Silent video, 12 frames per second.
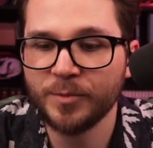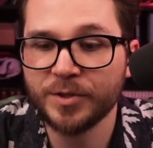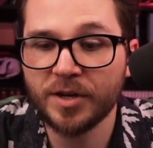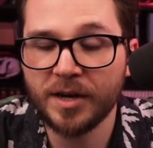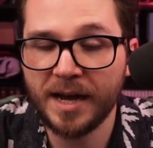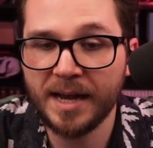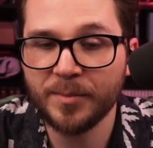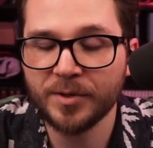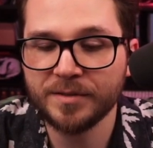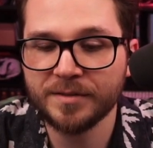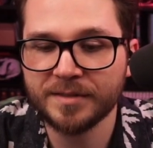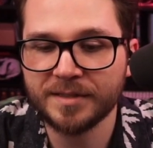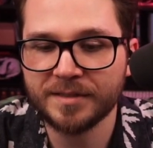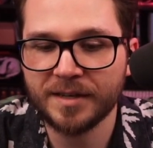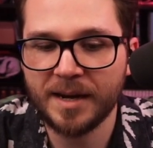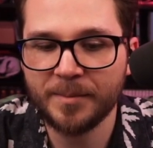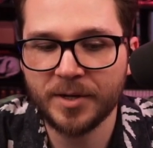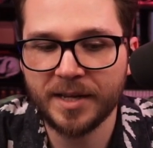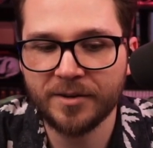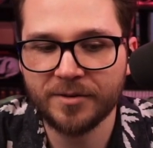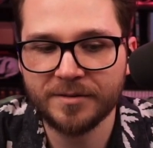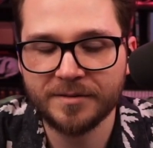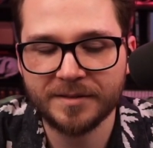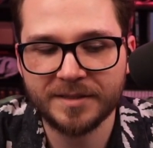we saw Heimer
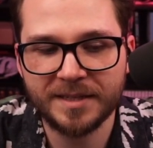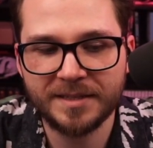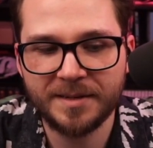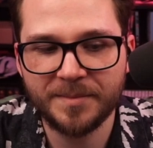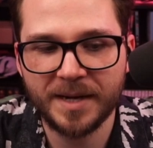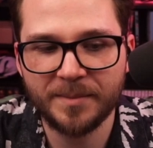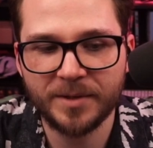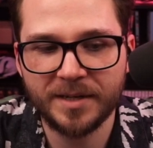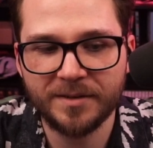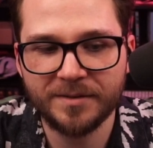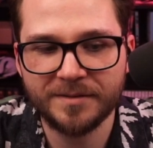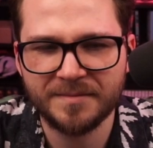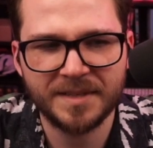Heimerdinger. Is that his name? Heimerdinger?